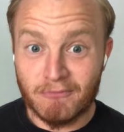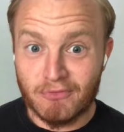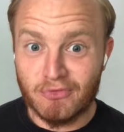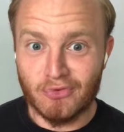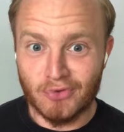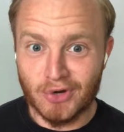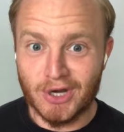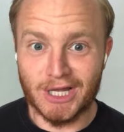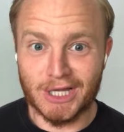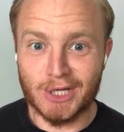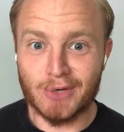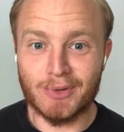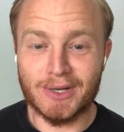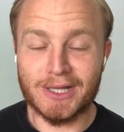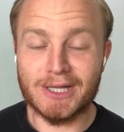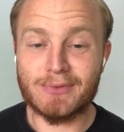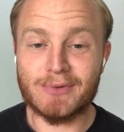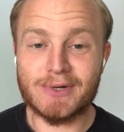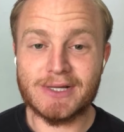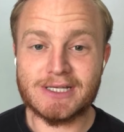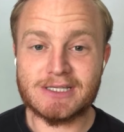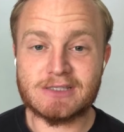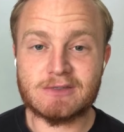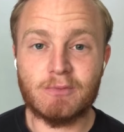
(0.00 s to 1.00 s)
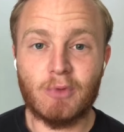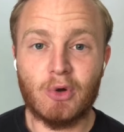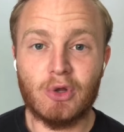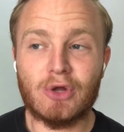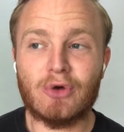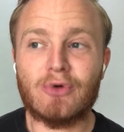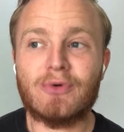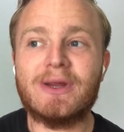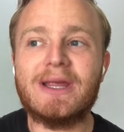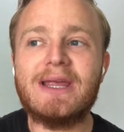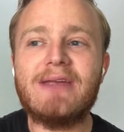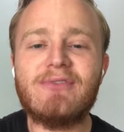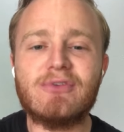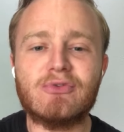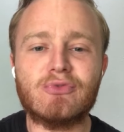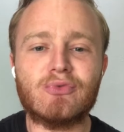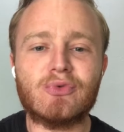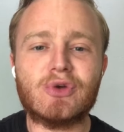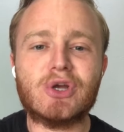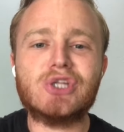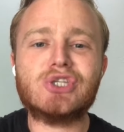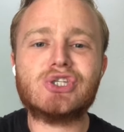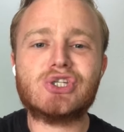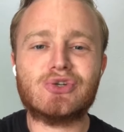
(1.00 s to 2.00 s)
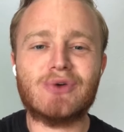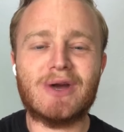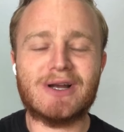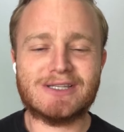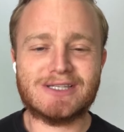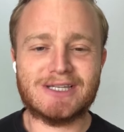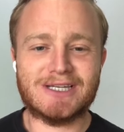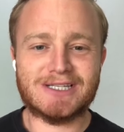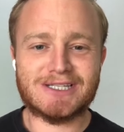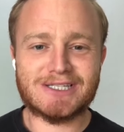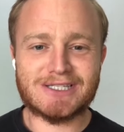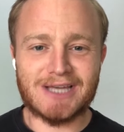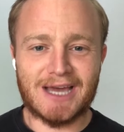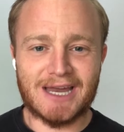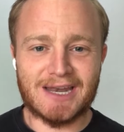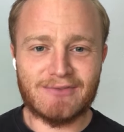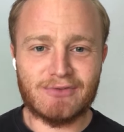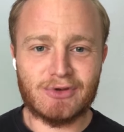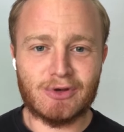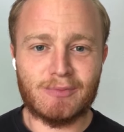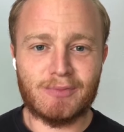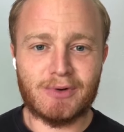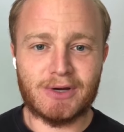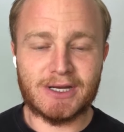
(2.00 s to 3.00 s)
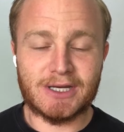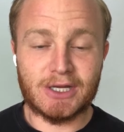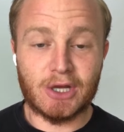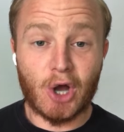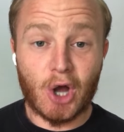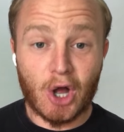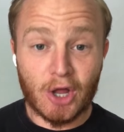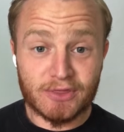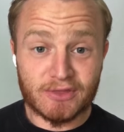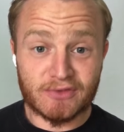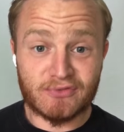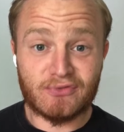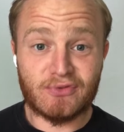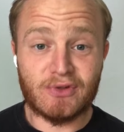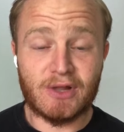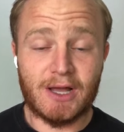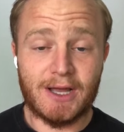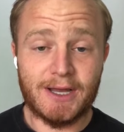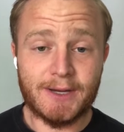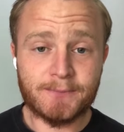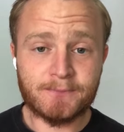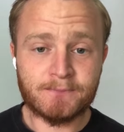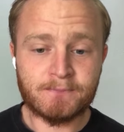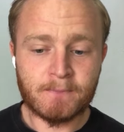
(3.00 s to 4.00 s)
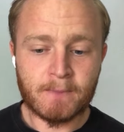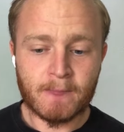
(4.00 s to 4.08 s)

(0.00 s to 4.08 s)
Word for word: really, really, really small, or even constructed inside of your body on the fly,